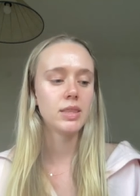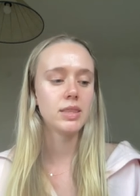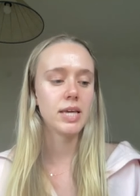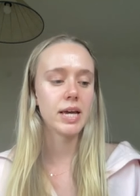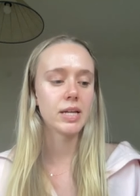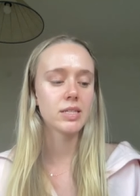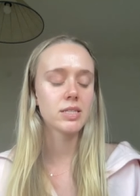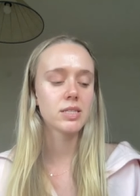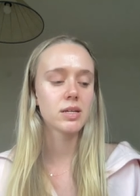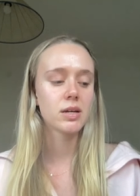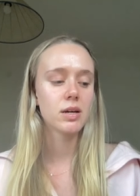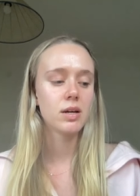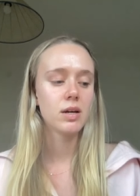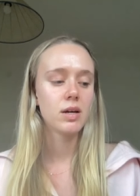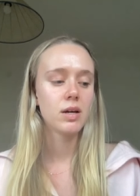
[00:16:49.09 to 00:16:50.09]
that
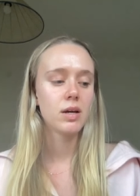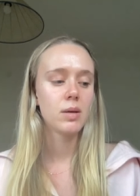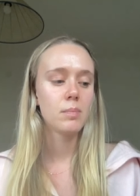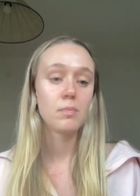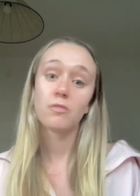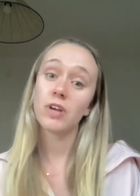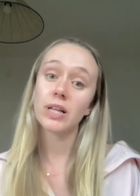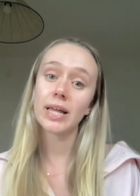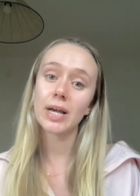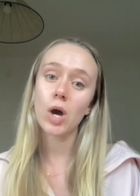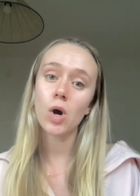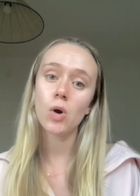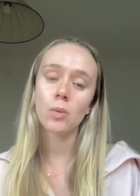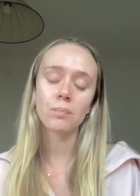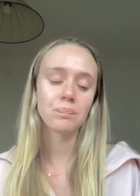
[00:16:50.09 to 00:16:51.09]
feel like
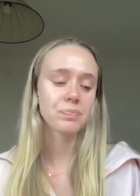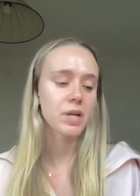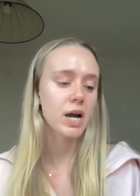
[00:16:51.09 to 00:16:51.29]
home.